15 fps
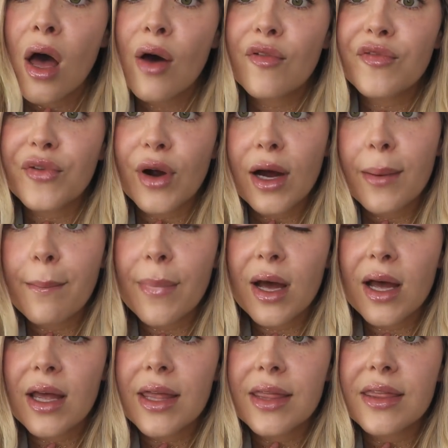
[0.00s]
from
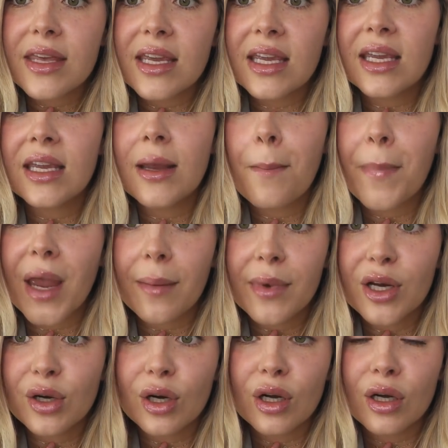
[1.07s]
the Baby
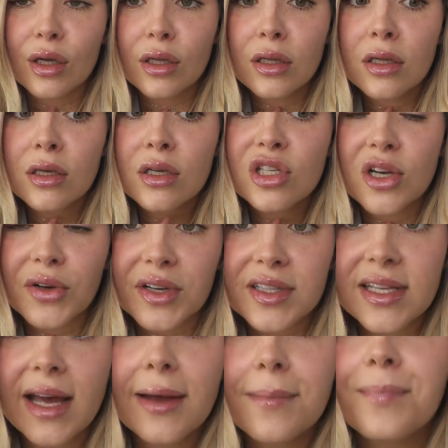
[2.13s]
Girl choker
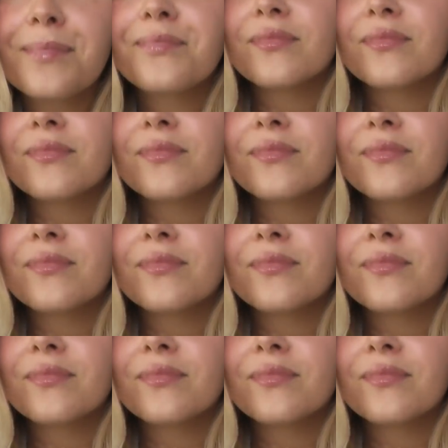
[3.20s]
set.